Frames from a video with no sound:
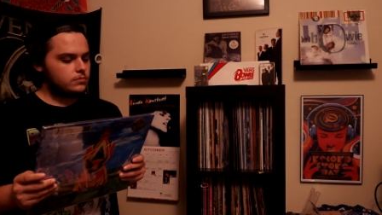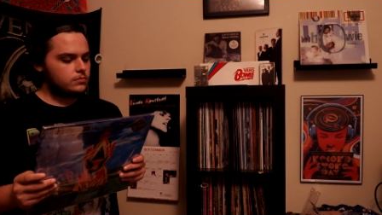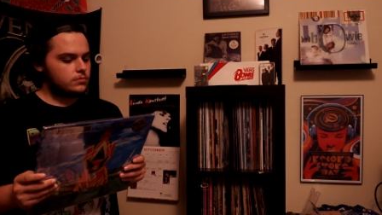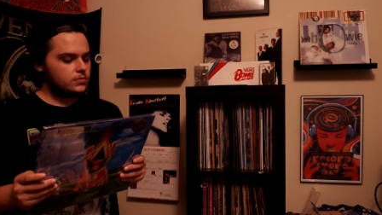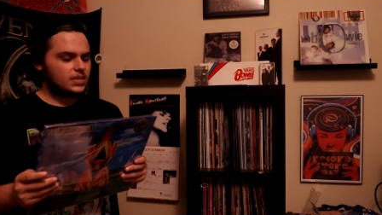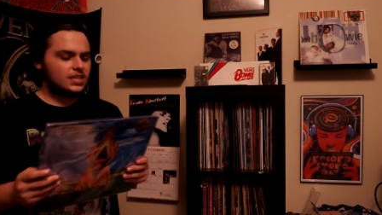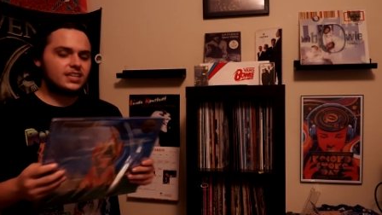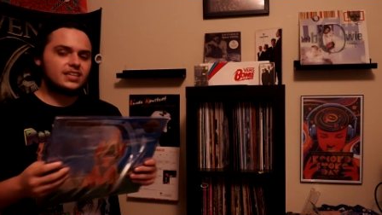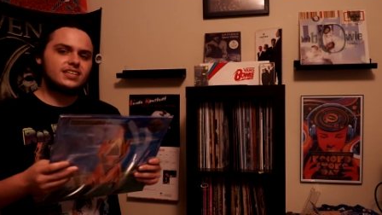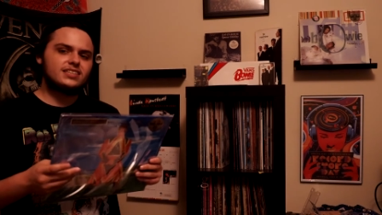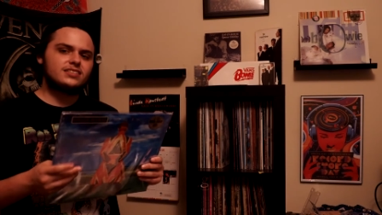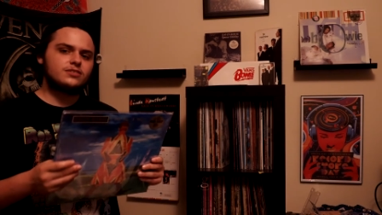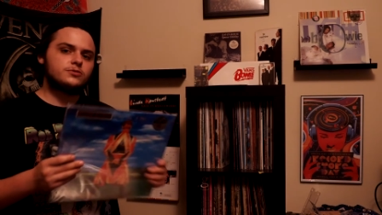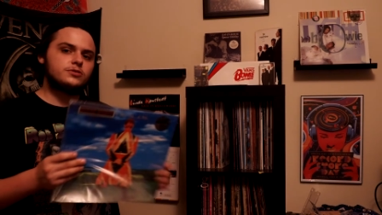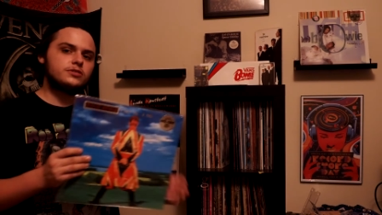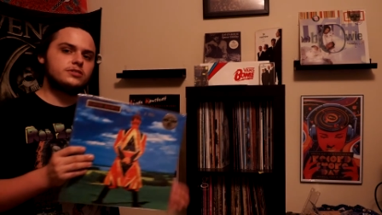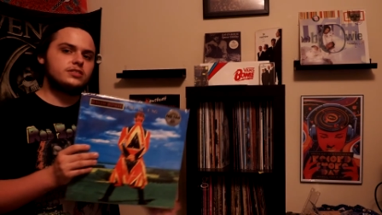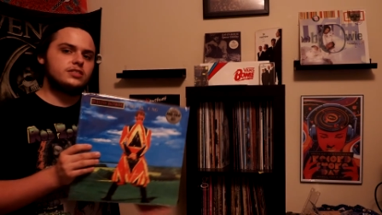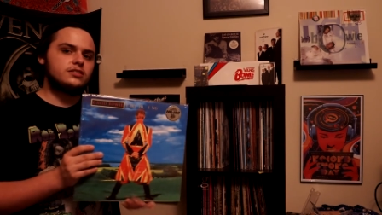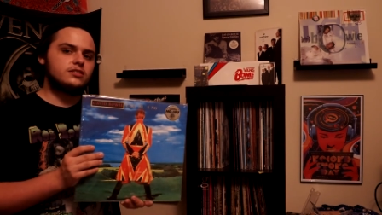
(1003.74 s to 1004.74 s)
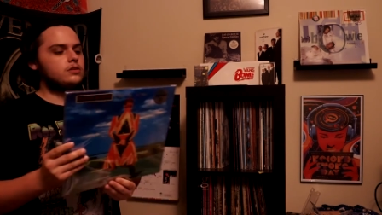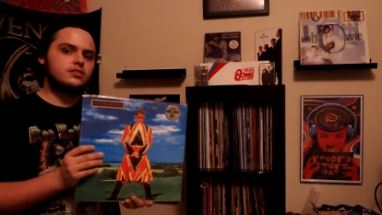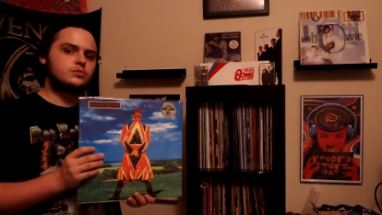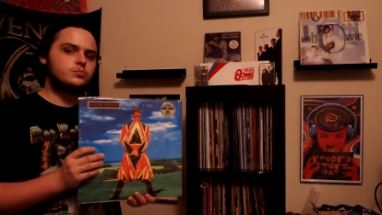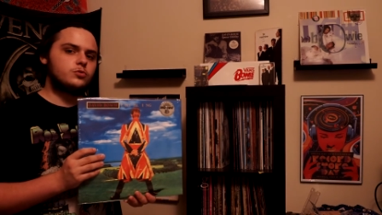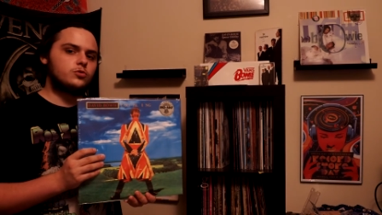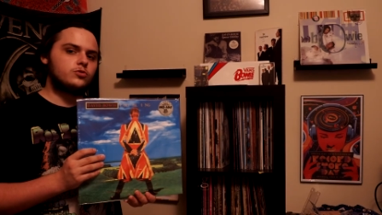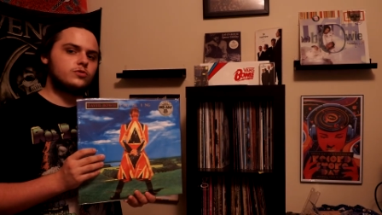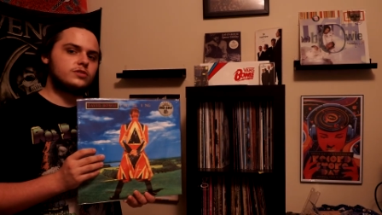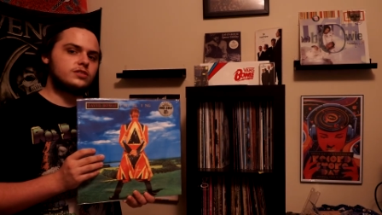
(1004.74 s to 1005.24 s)
And I guess I really need to
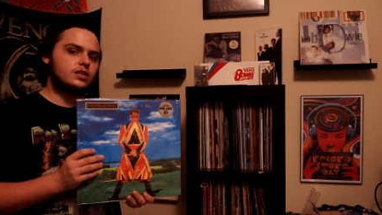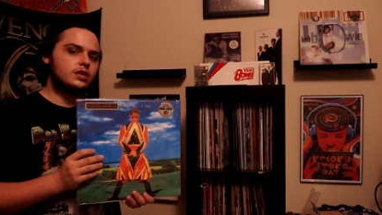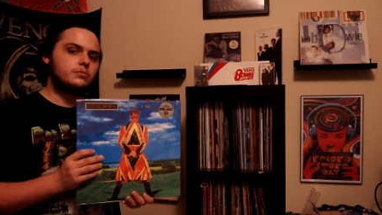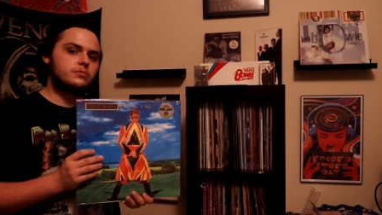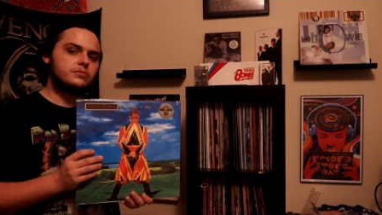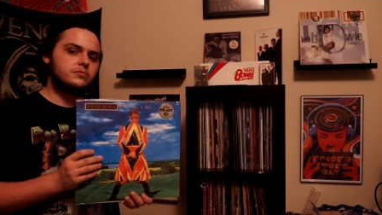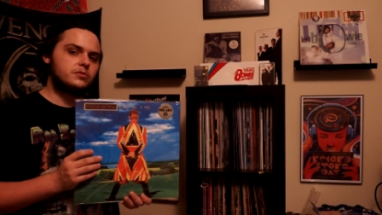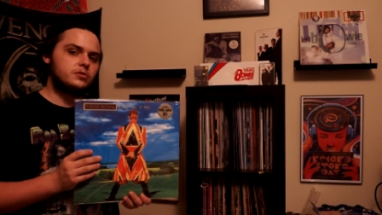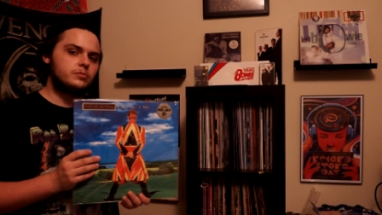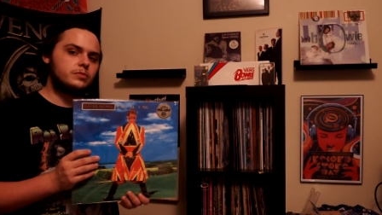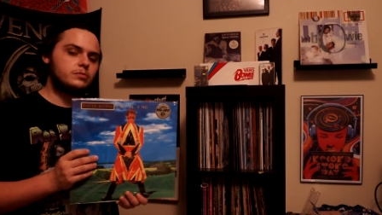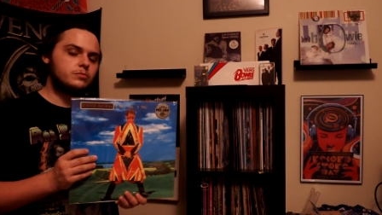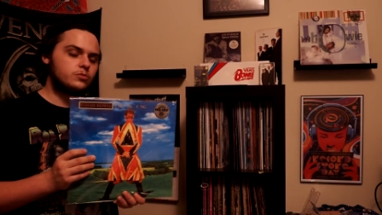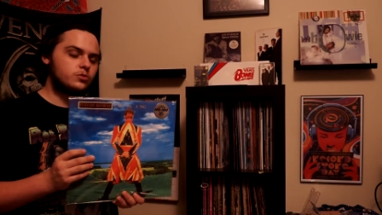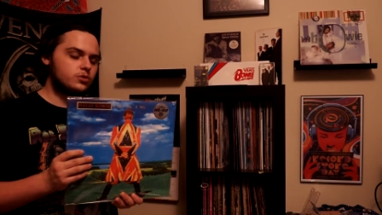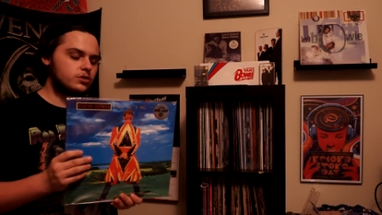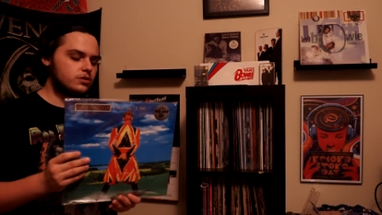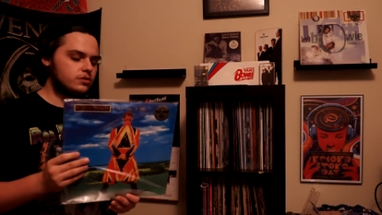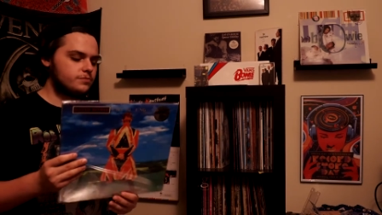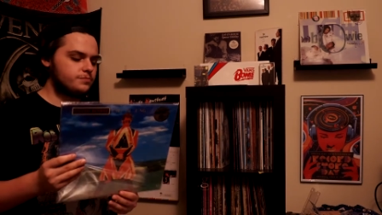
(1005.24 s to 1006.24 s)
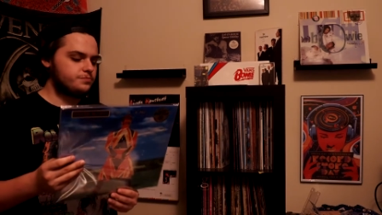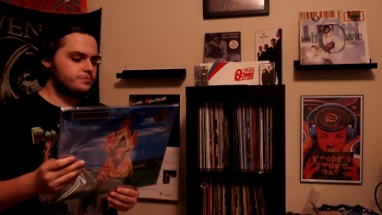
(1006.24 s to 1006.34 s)
explore this album a little bit more,